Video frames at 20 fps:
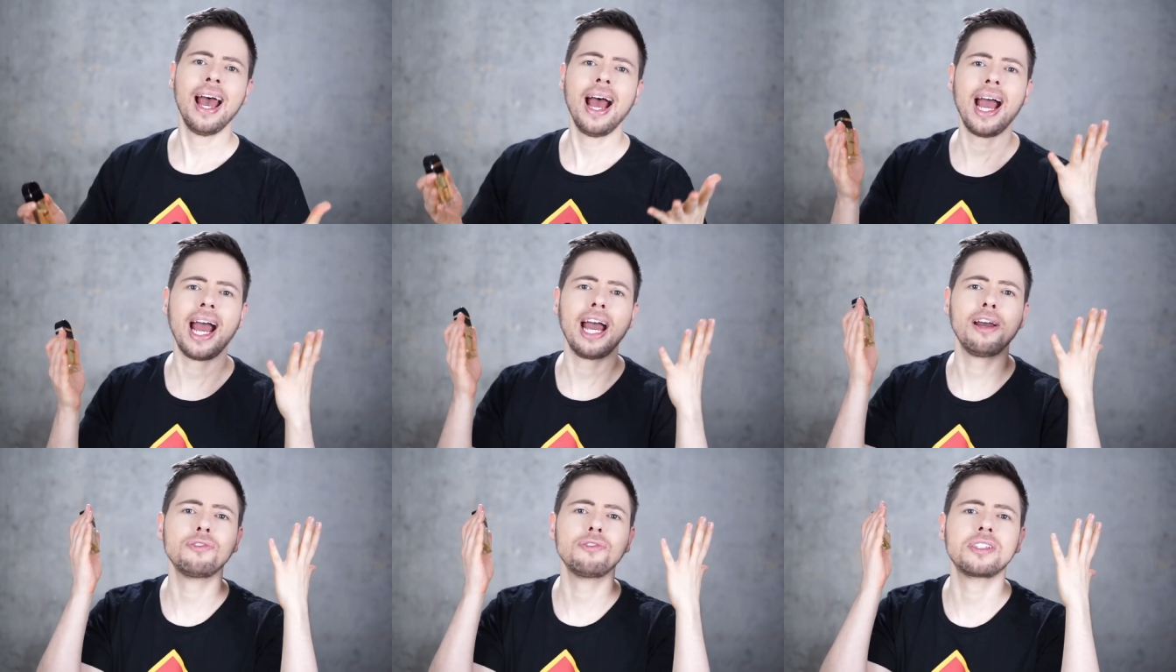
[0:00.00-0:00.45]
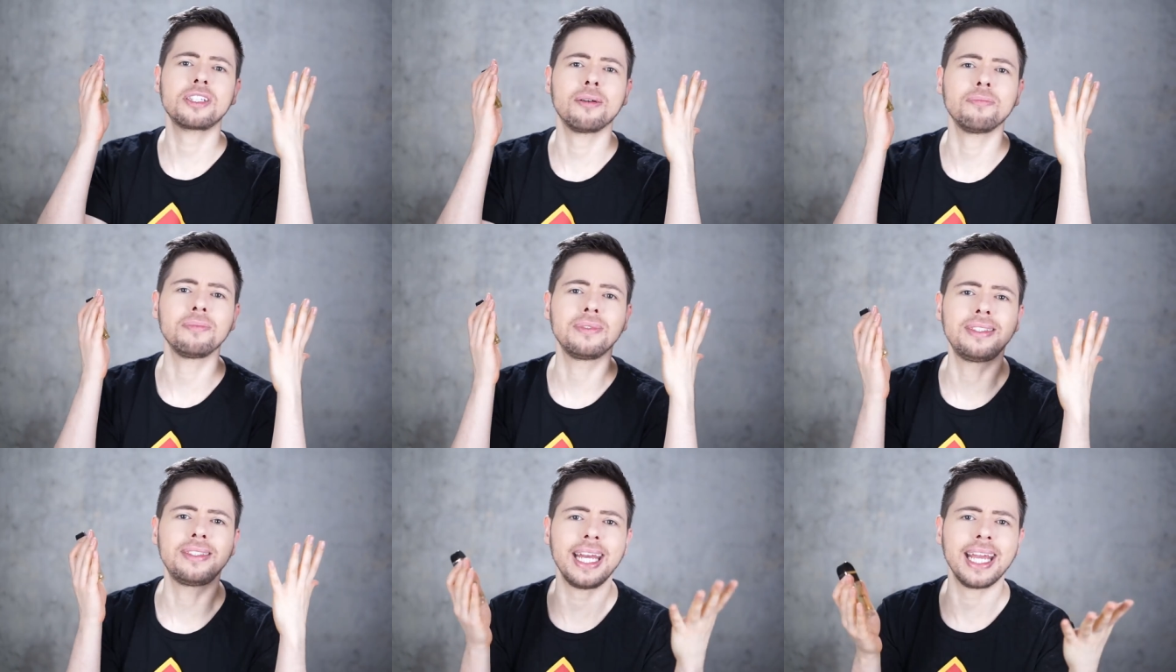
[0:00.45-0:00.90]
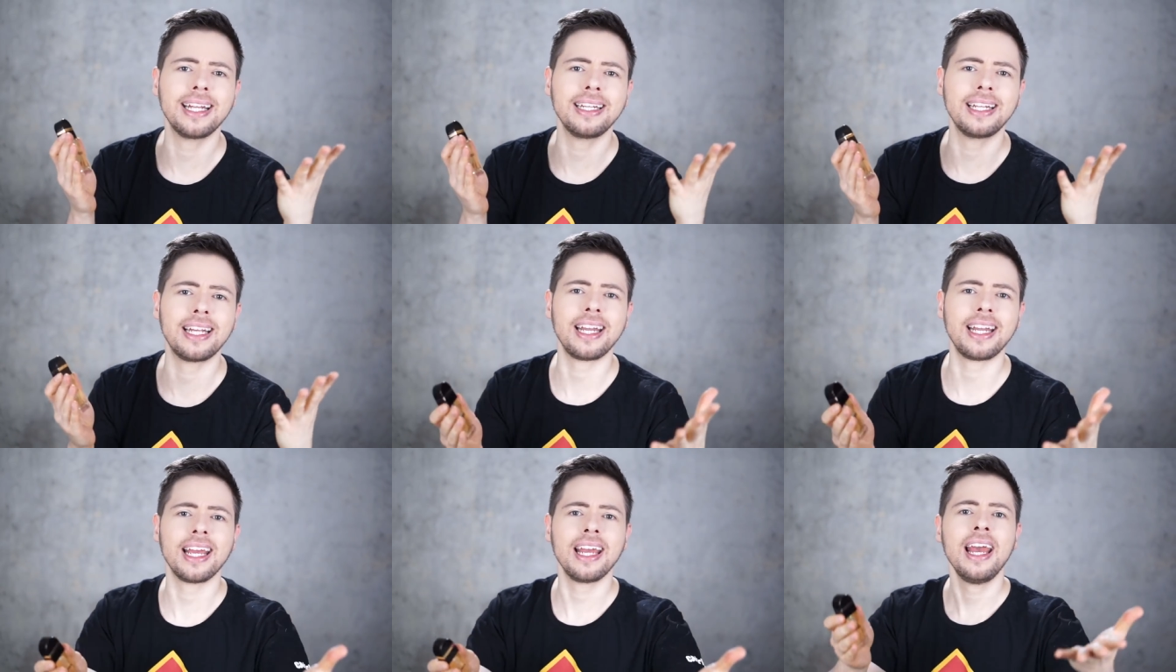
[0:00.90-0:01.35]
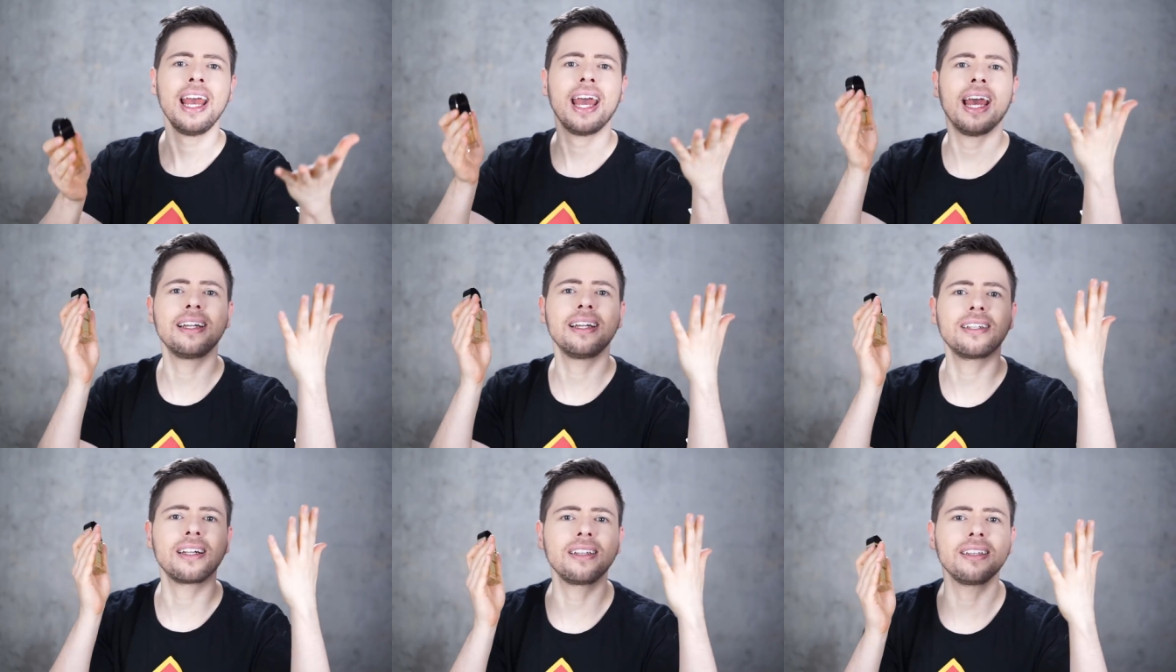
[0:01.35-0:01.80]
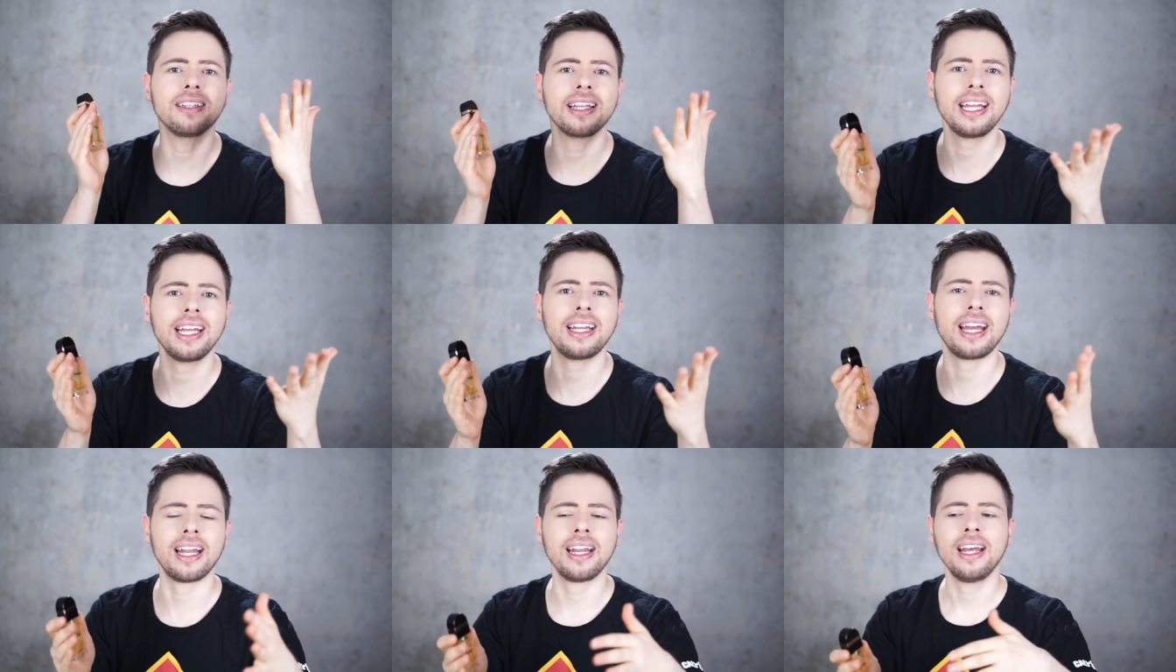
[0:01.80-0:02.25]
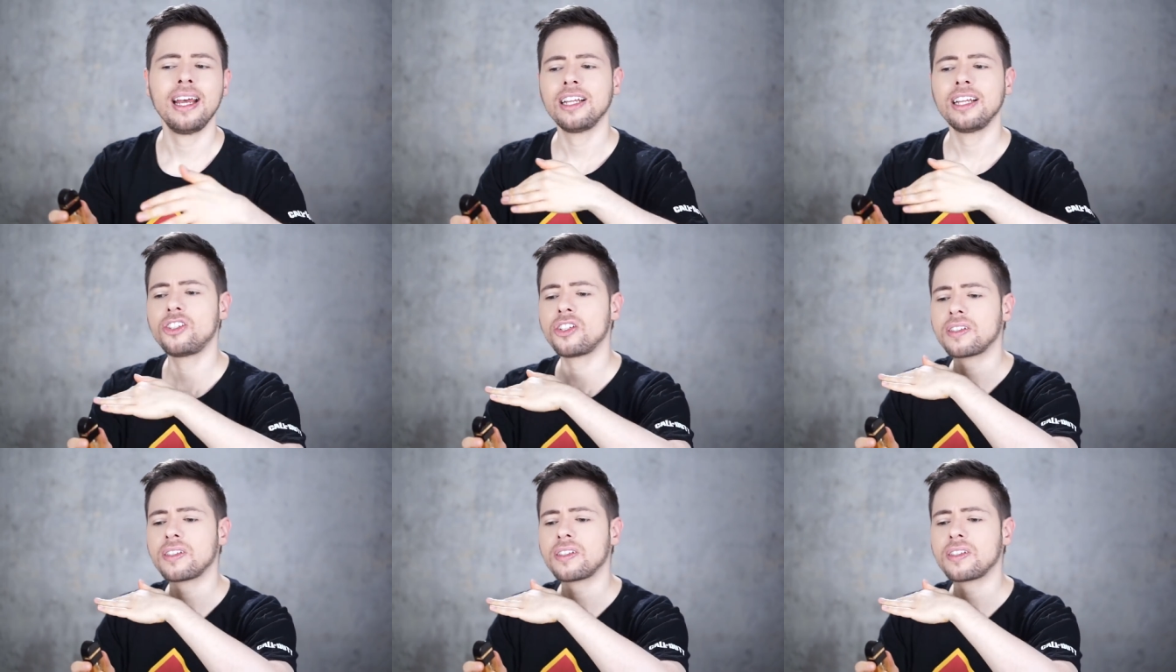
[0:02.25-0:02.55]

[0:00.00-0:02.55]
Have some dignity and delete it.